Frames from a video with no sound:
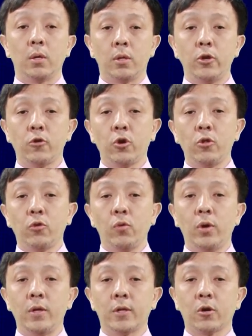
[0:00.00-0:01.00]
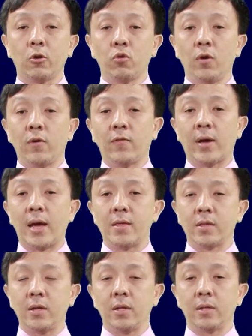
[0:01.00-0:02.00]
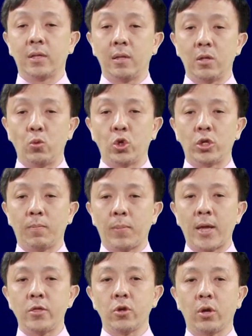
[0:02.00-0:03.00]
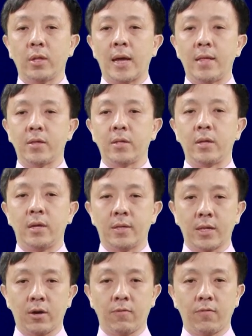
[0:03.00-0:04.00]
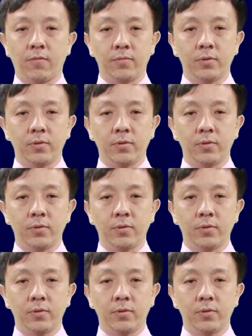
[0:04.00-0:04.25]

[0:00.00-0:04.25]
This control is the control of a hazard which depends on the hazard itself.